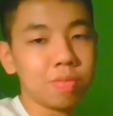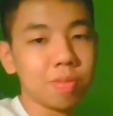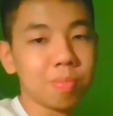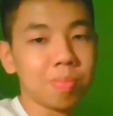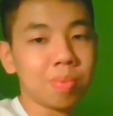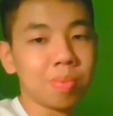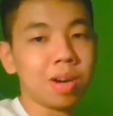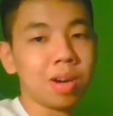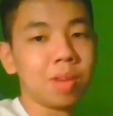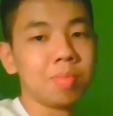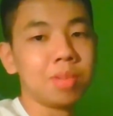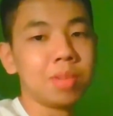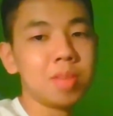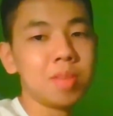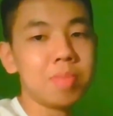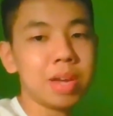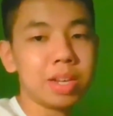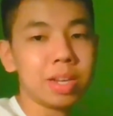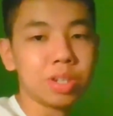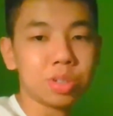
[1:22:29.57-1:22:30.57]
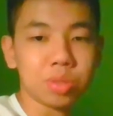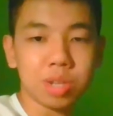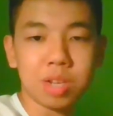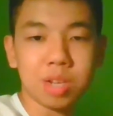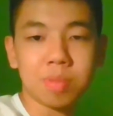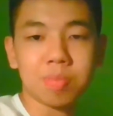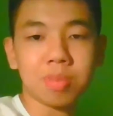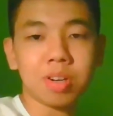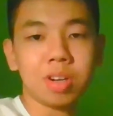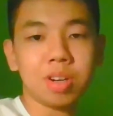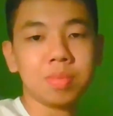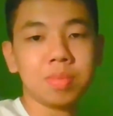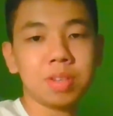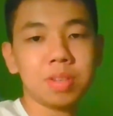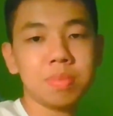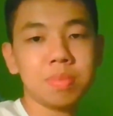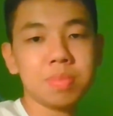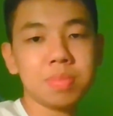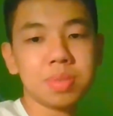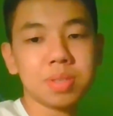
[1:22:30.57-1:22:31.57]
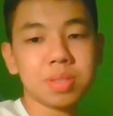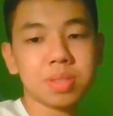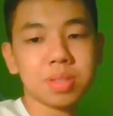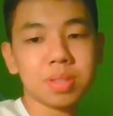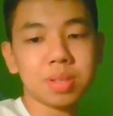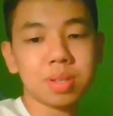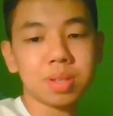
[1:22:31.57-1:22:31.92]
a problem and treat problems.